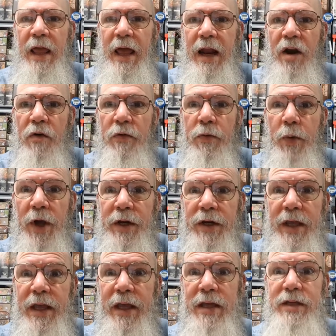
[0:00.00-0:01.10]
Hello
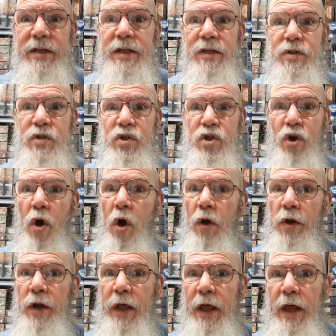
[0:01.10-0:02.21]
everyone, it is
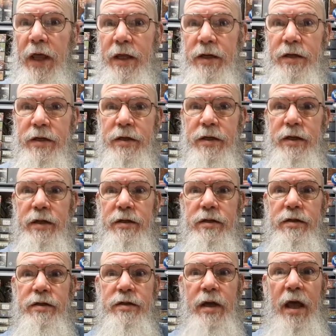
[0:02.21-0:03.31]
John and
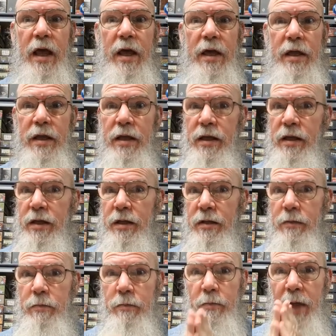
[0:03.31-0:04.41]
it's
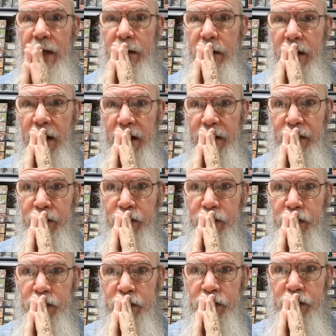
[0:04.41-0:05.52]
a Monday,
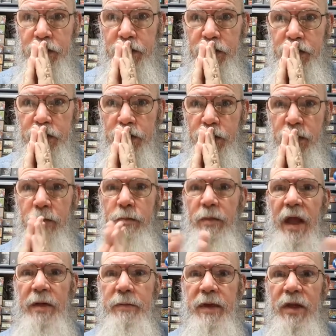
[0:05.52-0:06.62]

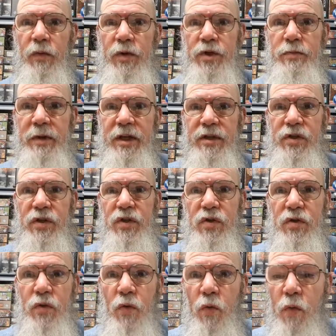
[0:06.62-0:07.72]
pardon me, which means
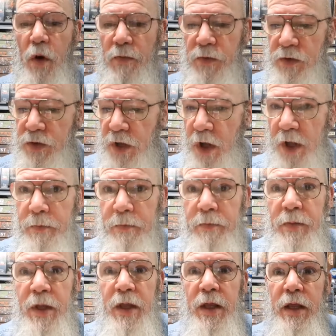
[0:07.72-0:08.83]
it's waffle time.
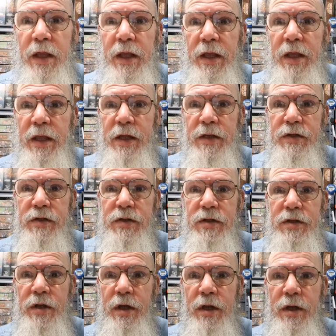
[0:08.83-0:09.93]

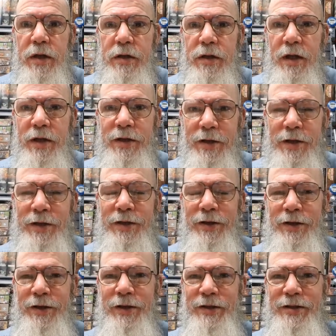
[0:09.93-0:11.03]
It's
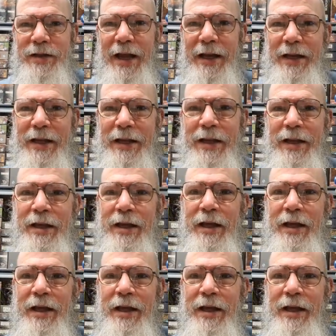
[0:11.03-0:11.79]
sadly